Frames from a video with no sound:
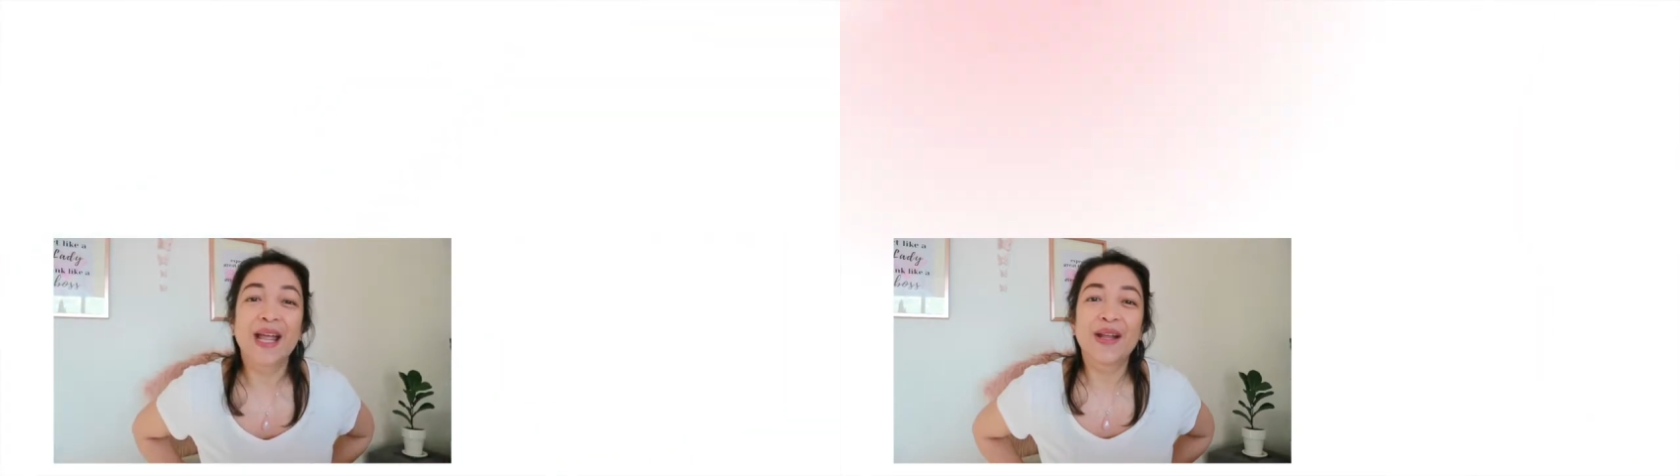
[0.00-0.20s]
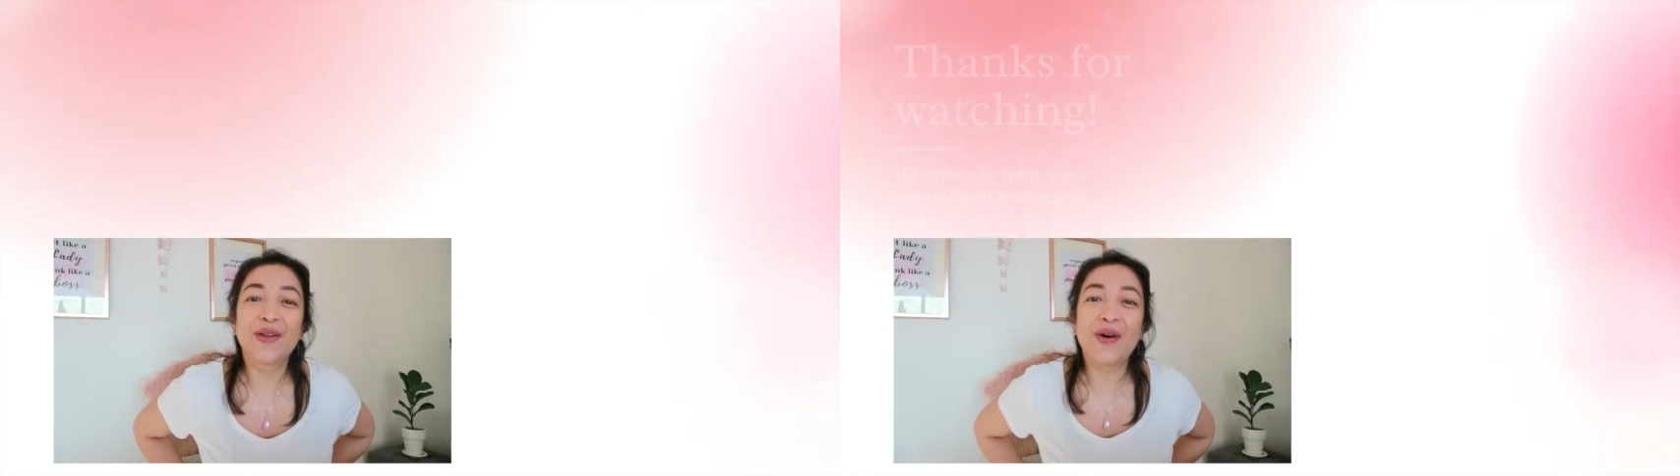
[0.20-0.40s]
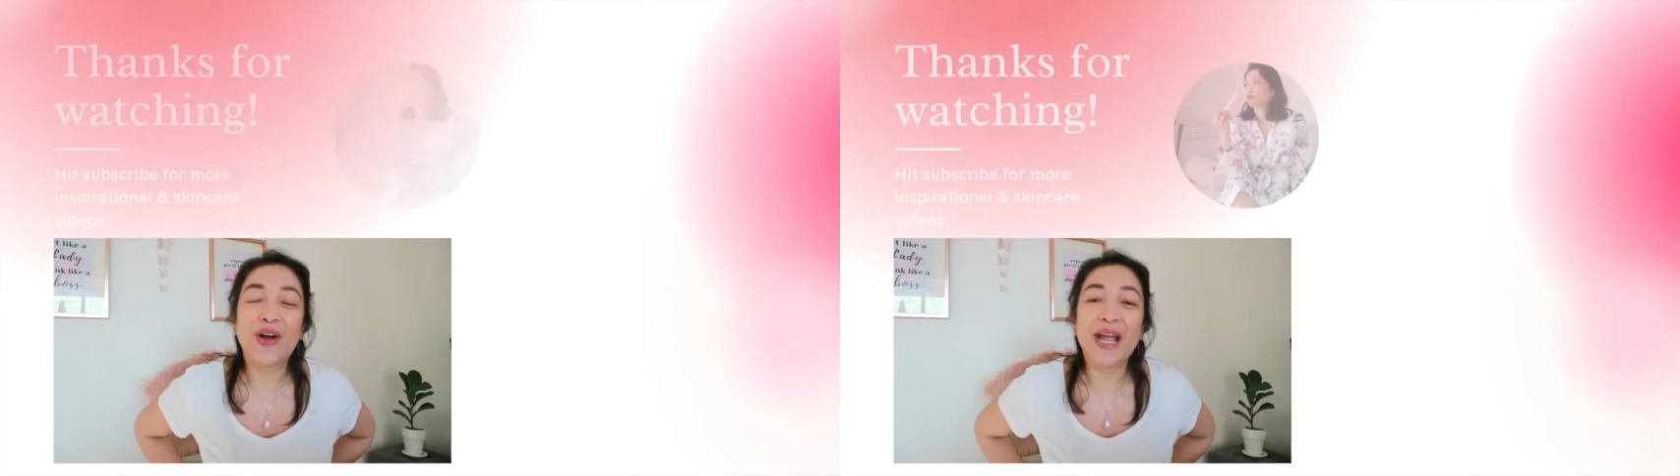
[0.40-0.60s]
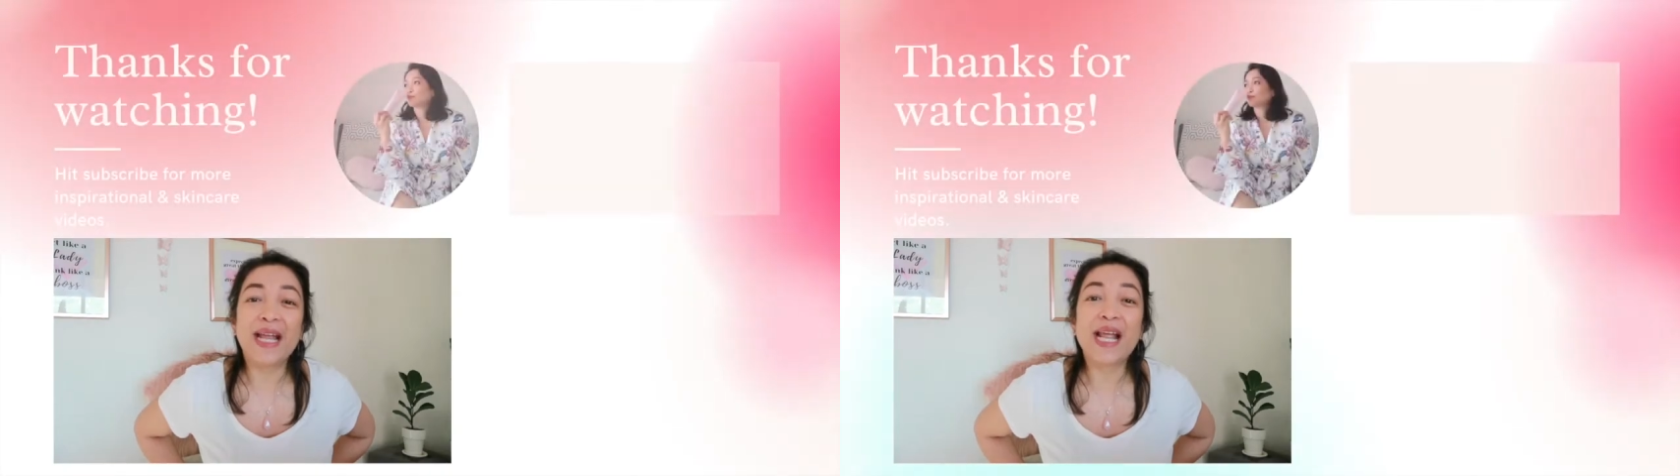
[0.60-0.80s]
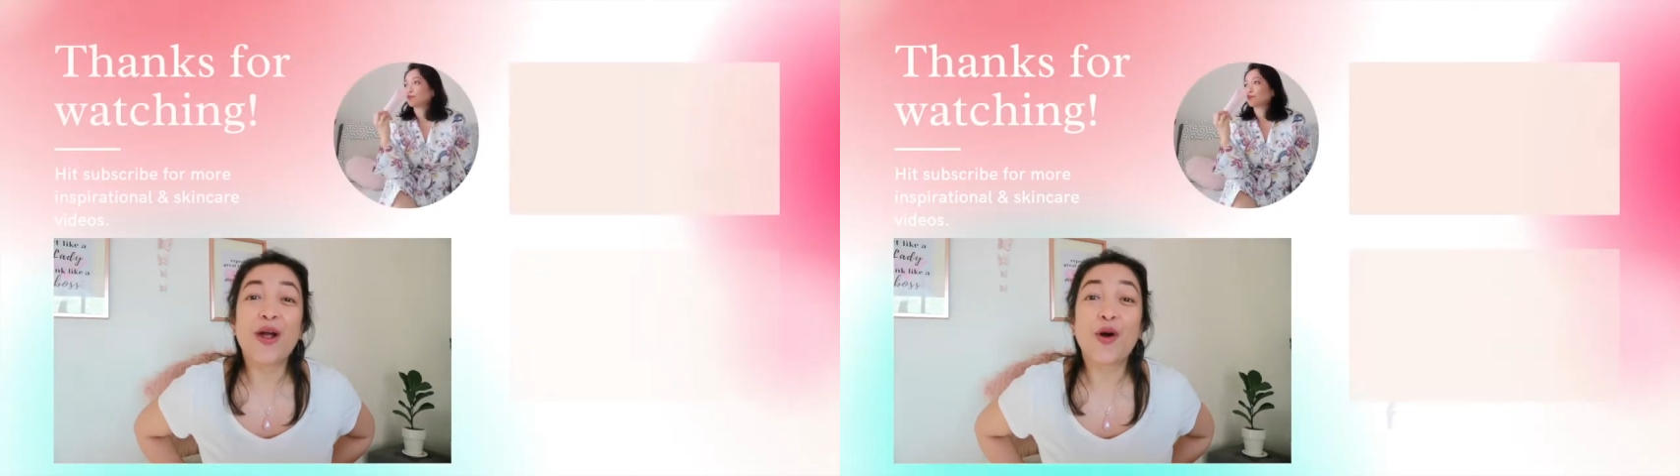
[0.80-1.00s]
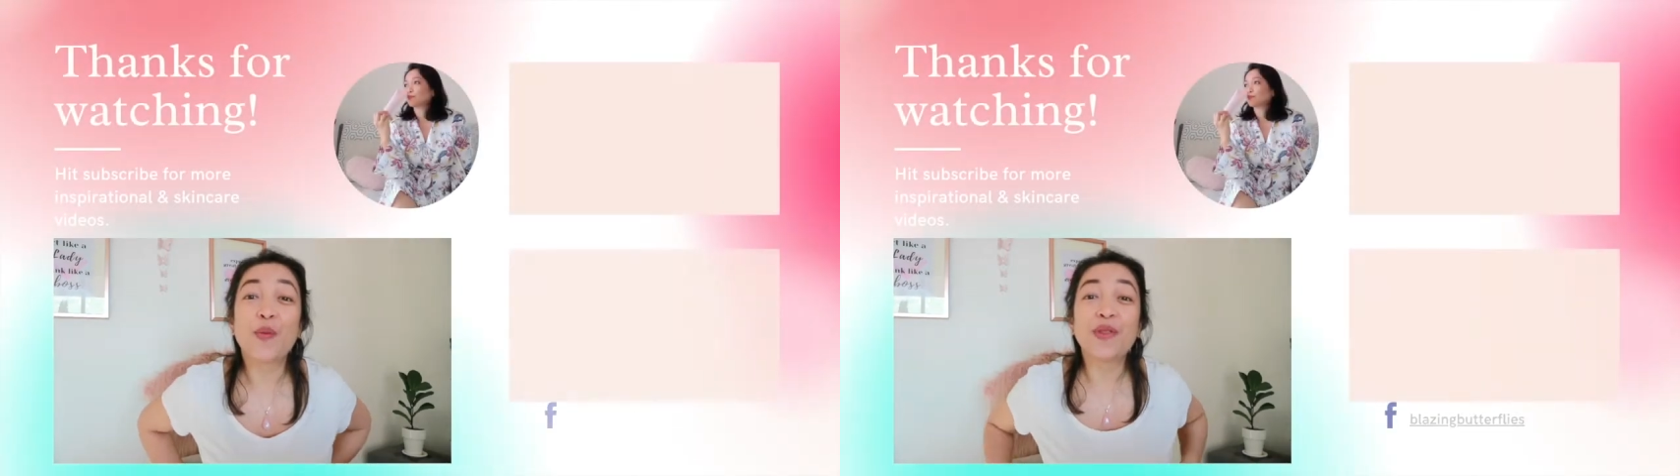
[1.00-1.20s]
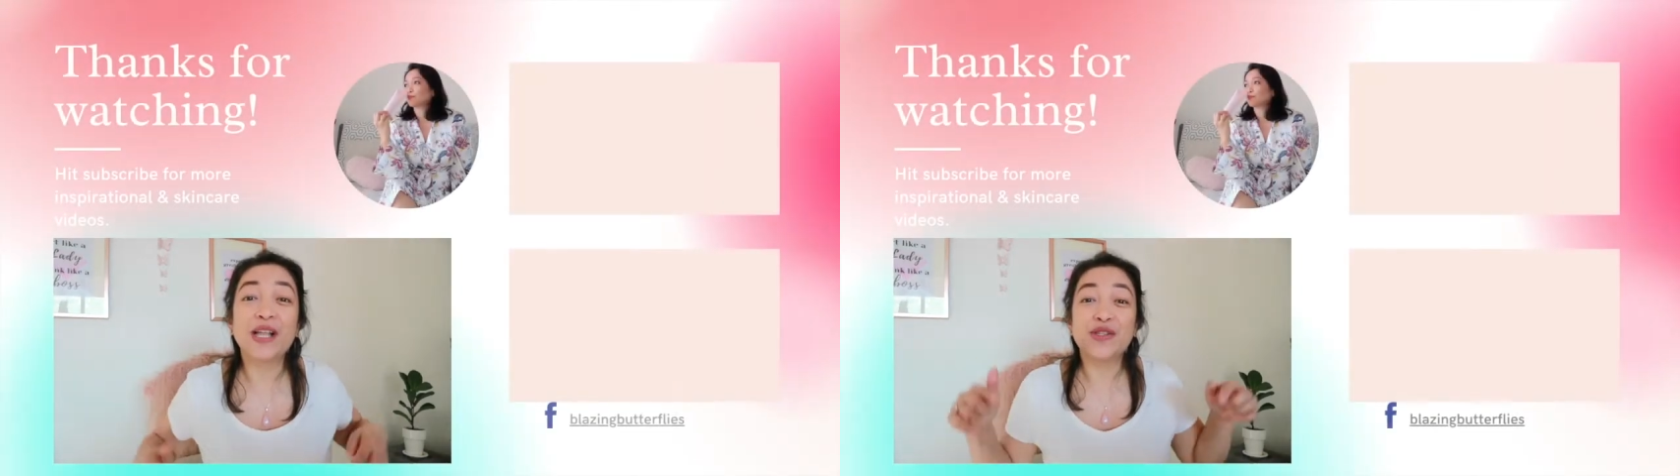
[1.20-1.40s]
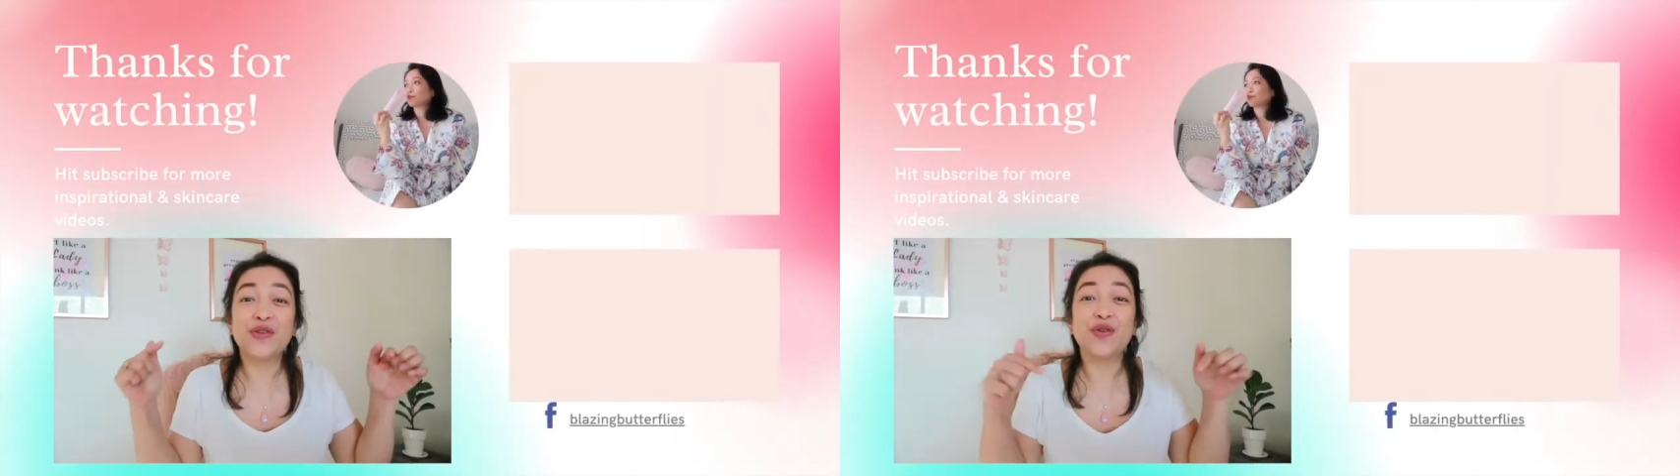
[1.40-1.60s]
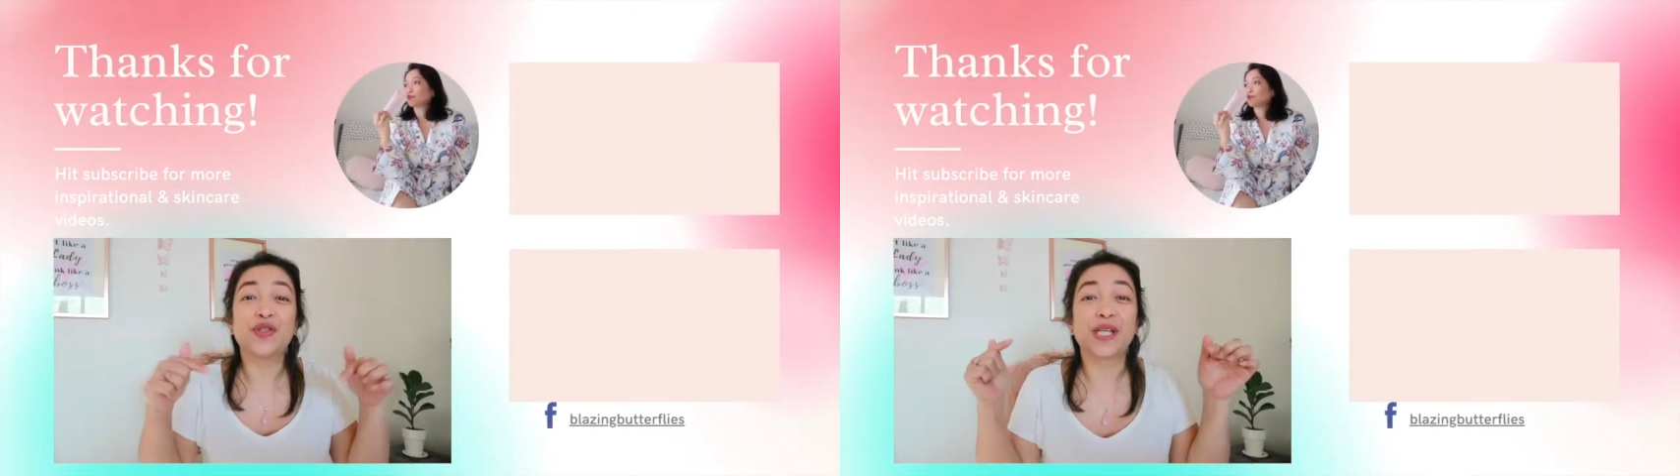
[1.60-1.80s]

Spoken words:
No, and I hope that you